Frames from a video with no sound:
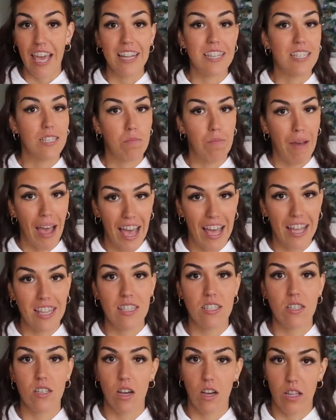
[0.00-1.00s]
it
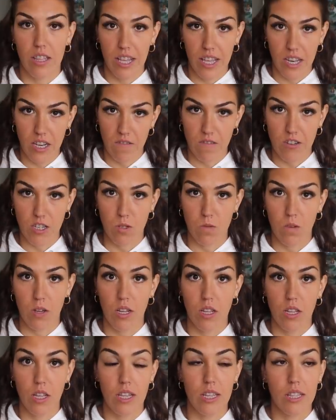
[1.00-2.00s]
depends on the
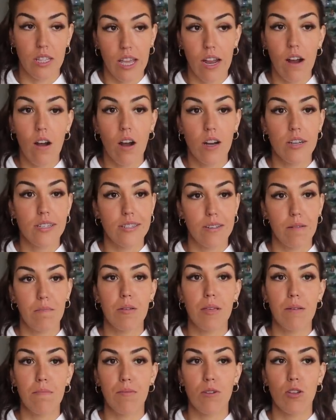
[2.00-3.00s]
individual. There are some
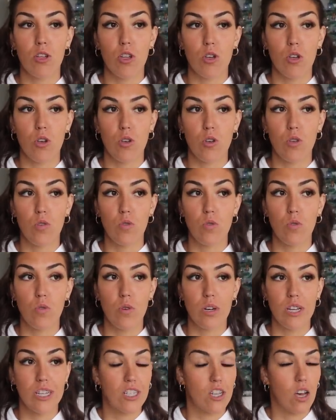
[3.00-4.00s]
people
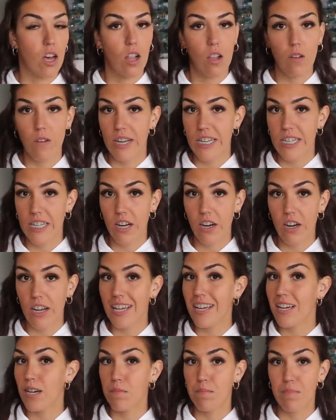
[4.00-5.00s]
who tolerate
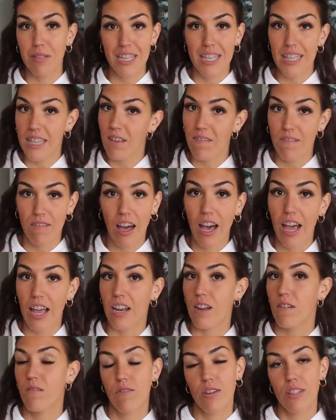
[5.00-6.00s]
dairy completely
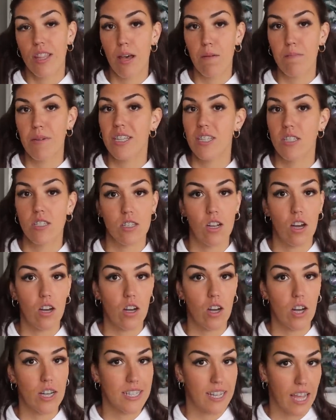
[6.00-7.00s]
fine, and for them, it does
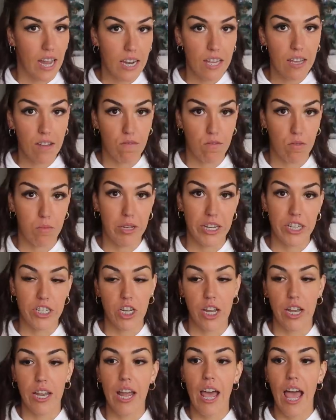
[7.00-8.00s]
not cause any
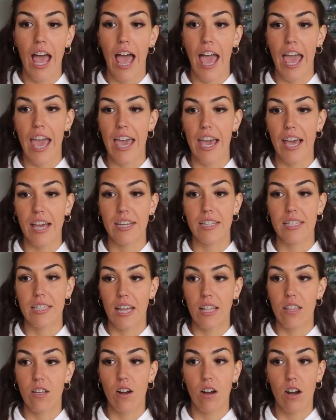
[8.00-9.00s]
inflammation. And
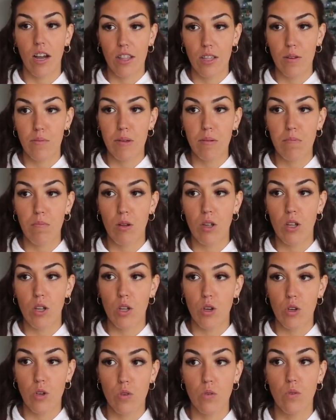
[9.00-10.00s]
then there are other people
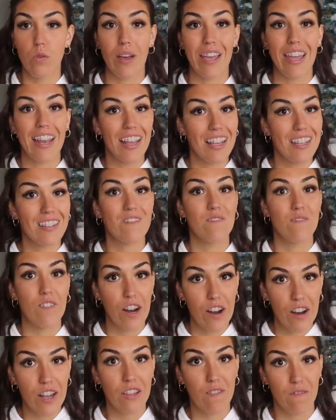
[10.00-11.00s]
who it is
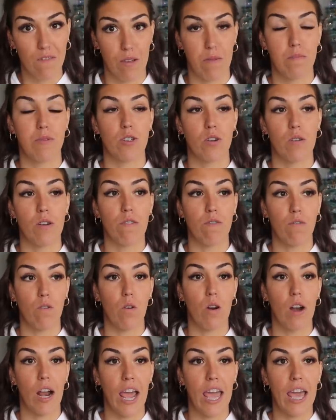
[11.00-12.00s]
very inflammatory
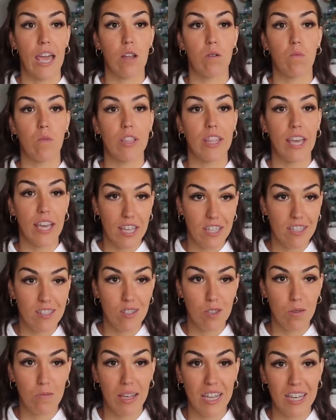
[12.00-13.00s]
for, and when they
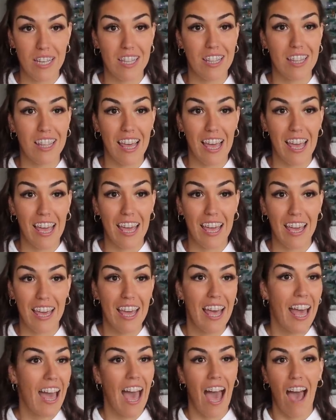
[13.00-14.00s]
consume it,
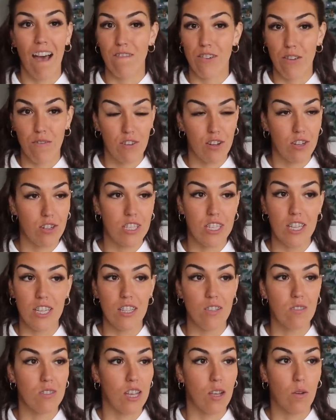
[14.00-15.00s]
they have difficulty
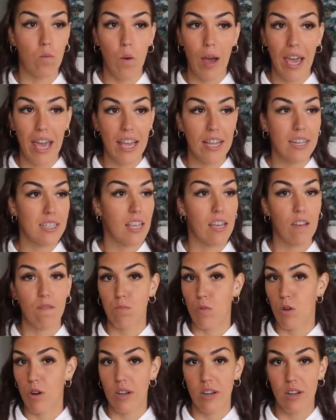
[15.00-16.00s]
losing weight, they have
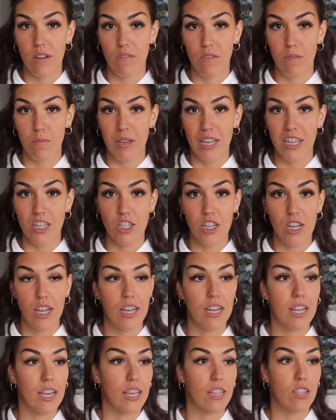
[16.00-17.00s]
more
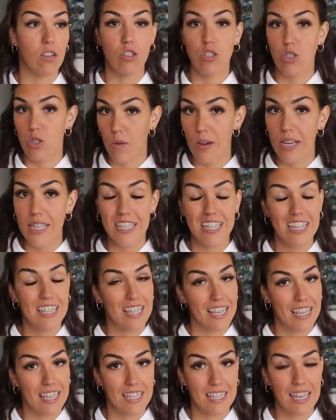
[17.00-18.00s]
inflammation in their joints
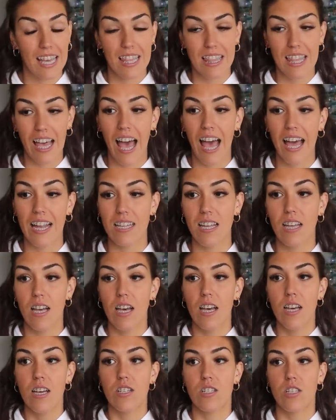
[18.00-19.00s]
and things like that.
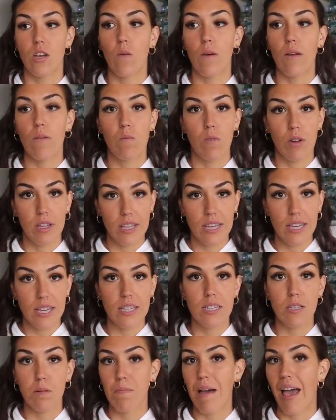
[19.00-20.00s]
So it
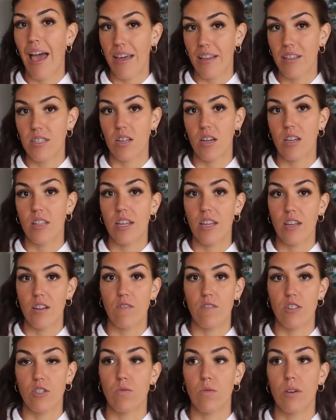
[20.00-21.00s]
really depends on the
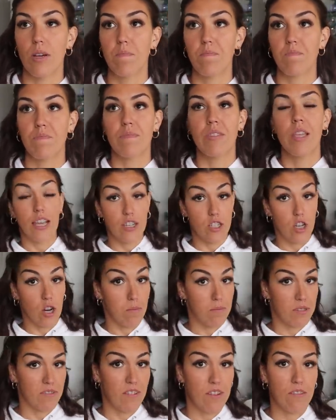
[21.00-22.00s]
individual in
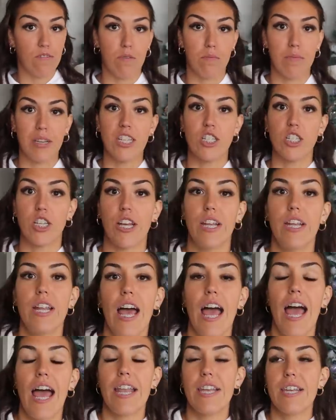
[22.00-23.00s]
terms of inflammation.
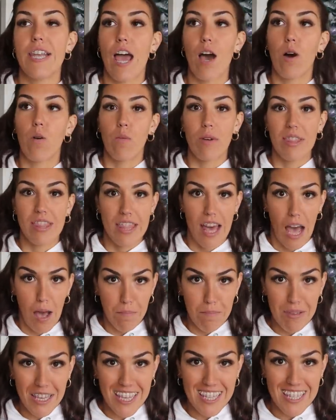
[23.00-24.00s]
Now, with
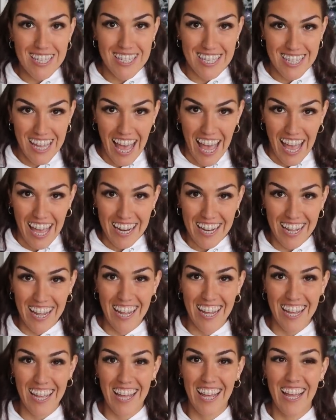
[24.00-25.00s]
that being said,
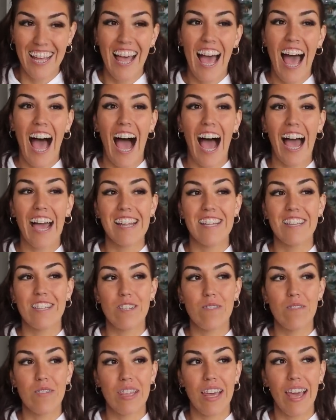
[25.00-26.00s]
I
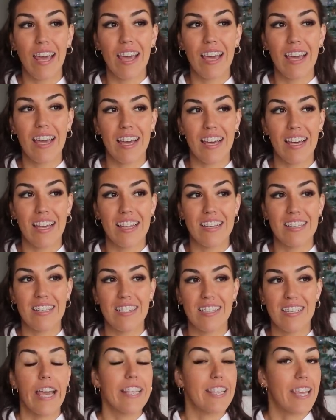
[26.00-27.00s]
do think
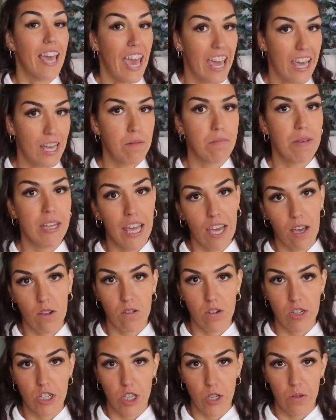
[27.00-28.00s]
it can be
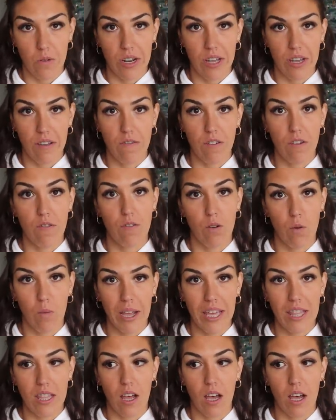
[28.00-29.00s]
counterintuitive for
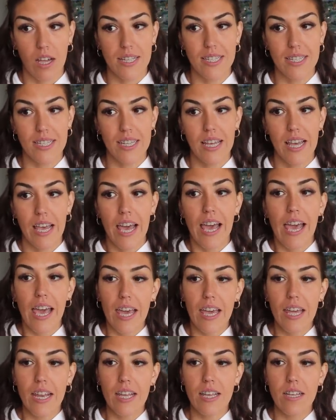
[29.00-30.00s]
weight loss.
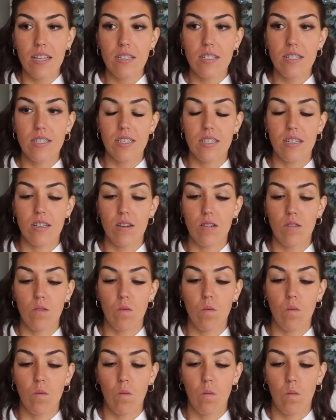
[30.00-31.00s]
It is
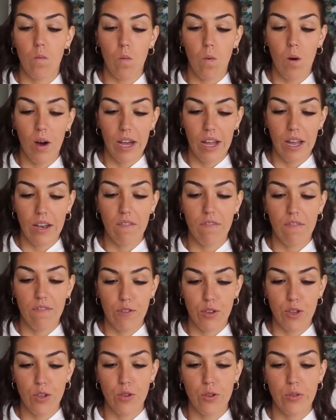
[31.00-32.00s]
one
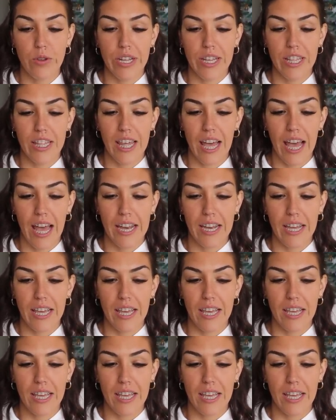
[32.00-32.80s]
food that